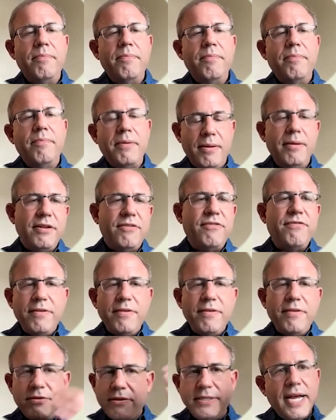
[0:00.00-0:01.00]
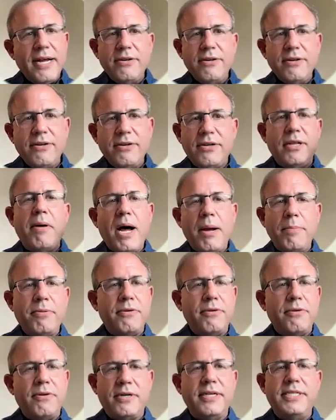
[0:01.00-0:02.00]
it's filtered down to the
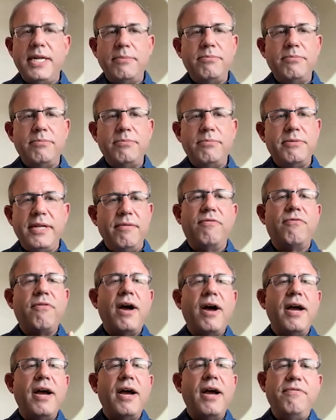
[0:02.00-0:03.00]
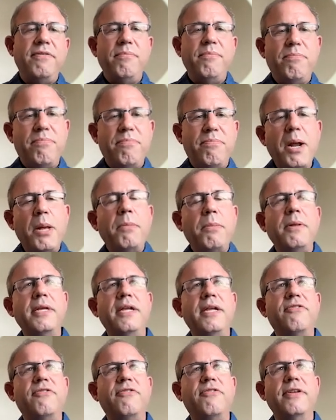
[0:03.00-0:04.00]
popular conception that fried food
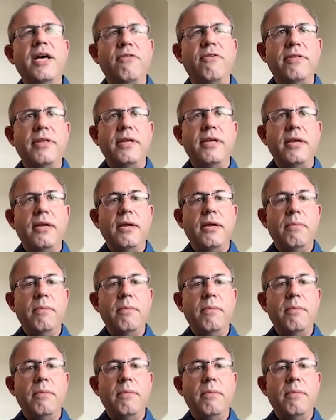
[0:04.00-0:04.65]
probably isn't healthy.